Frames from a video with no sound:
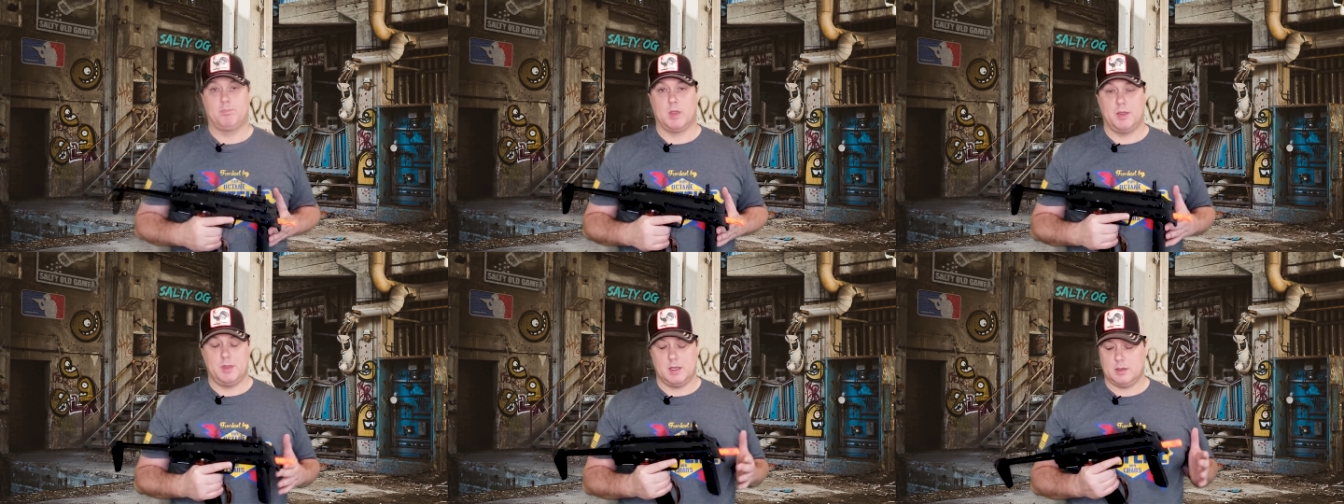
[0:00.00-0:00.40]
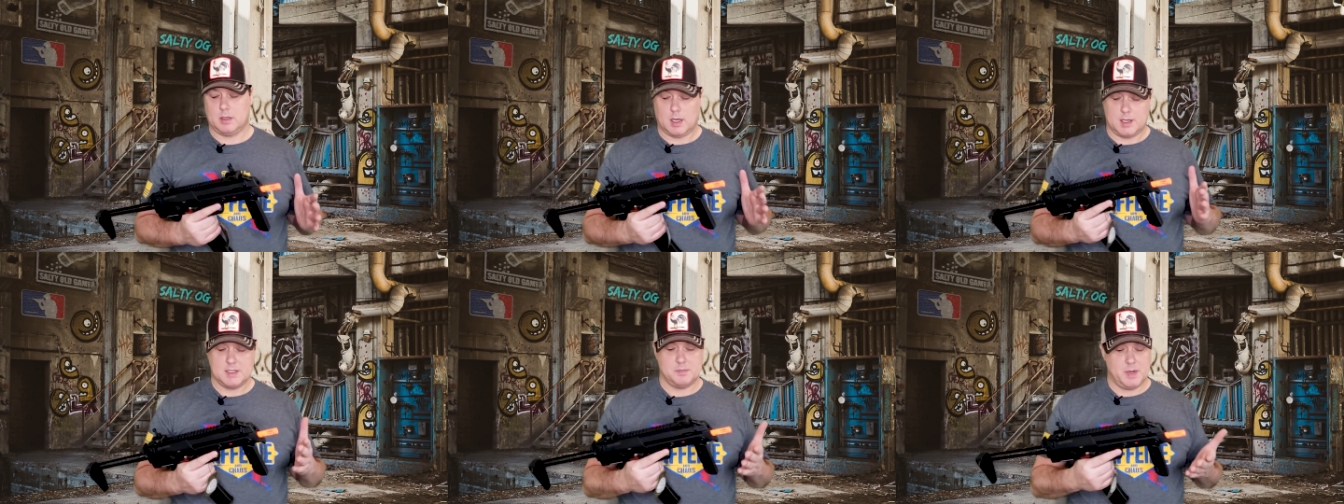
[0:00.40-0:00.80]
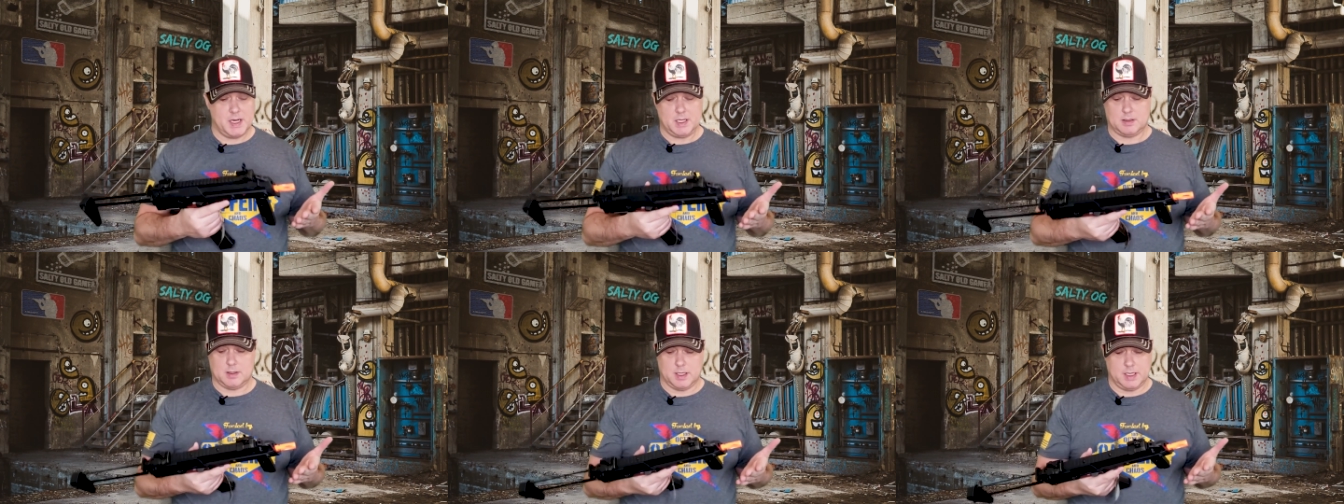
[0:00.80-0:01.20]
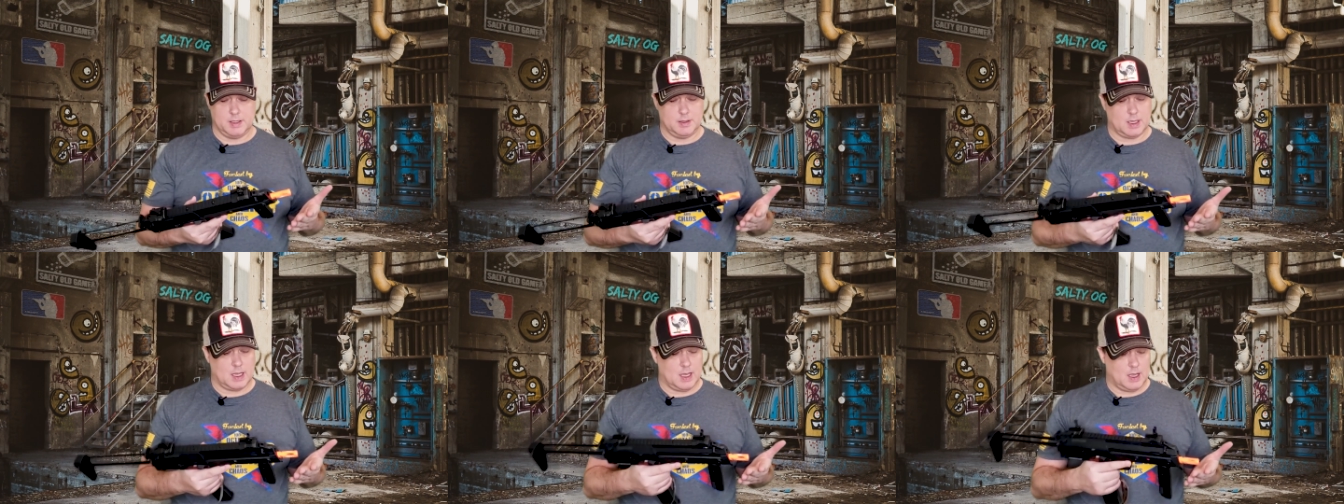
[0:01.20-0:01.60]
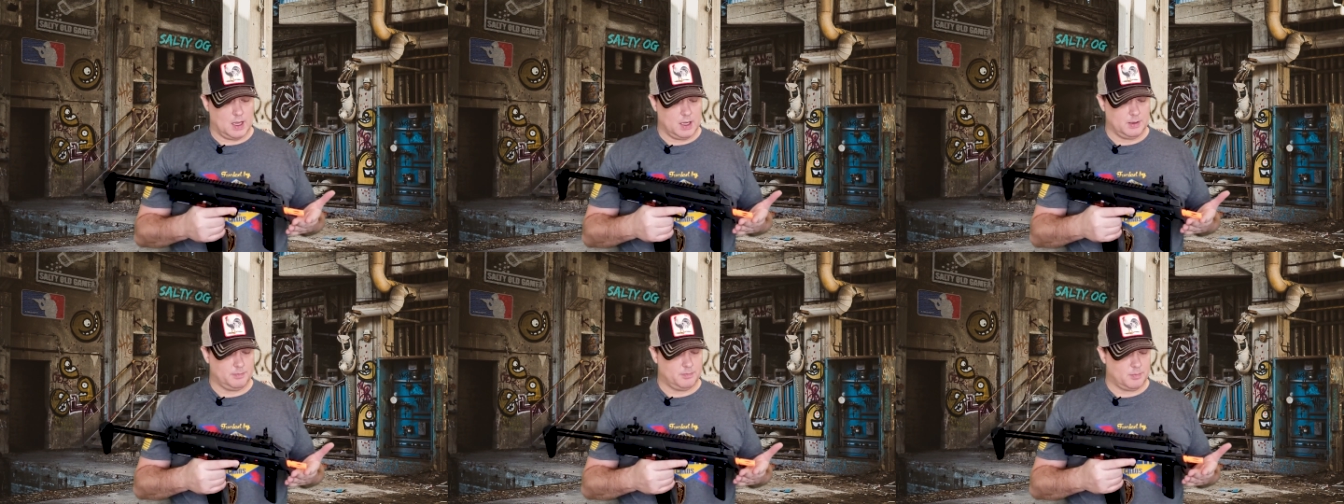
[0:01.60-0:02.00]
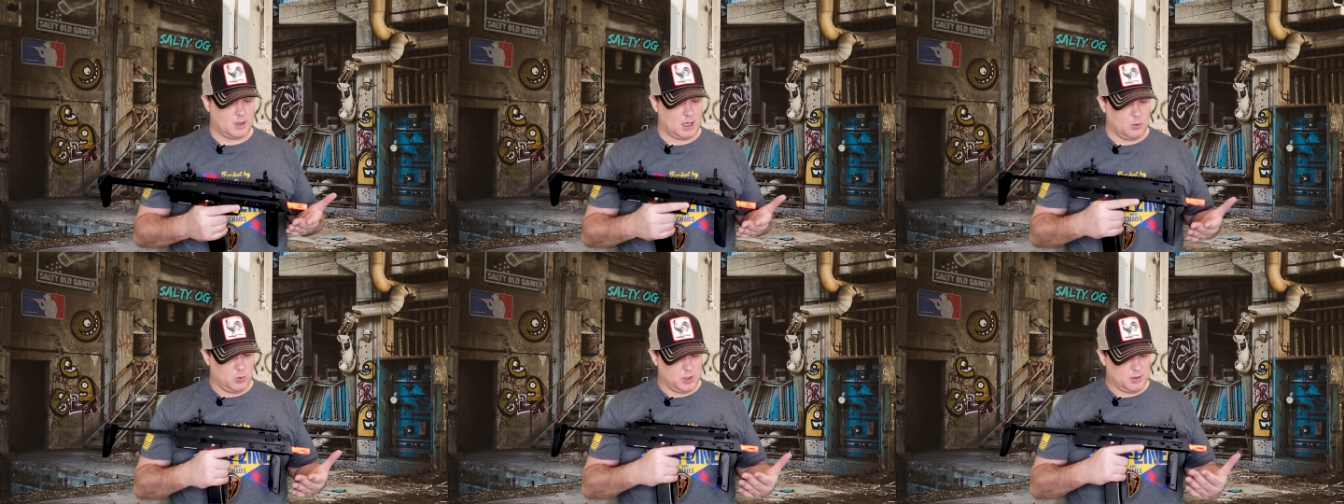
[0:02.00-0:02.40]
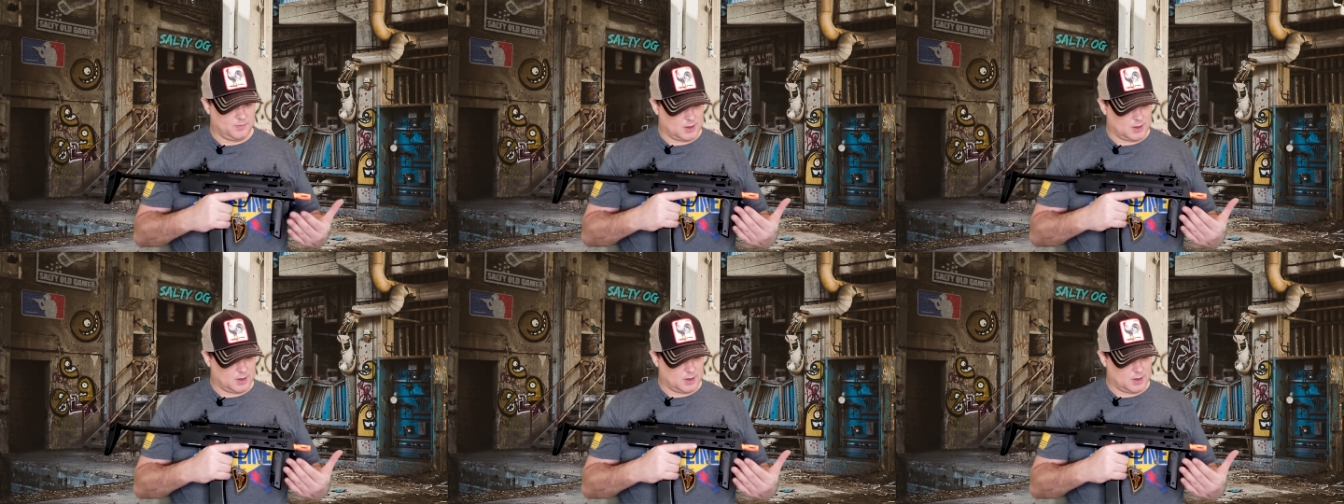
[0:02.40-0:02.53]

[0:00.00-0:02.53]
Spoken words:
And then cosmetically, I would have